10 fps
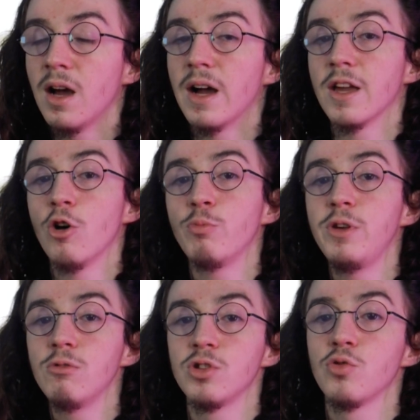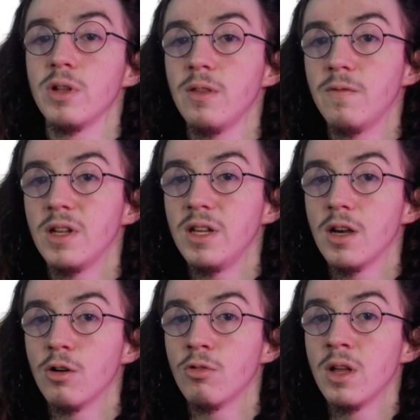I hope you enjoyed the
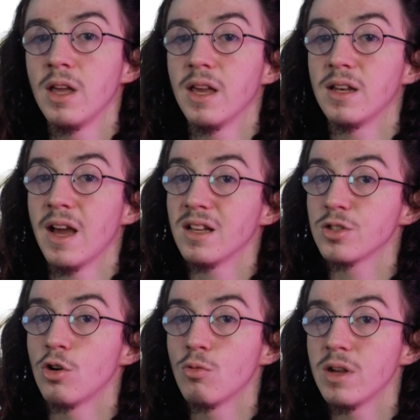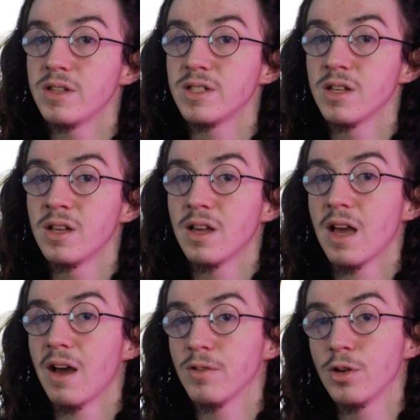video, and as always,
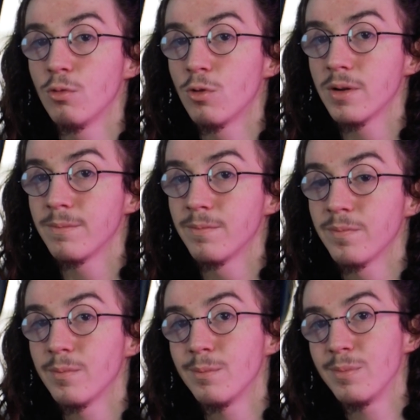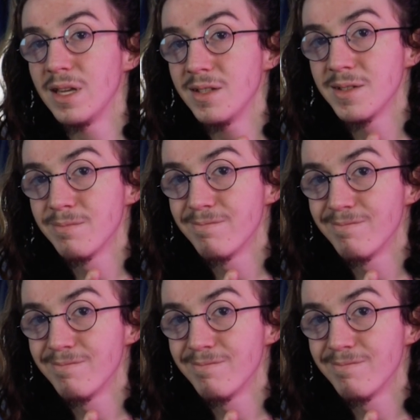have a good one. Peace.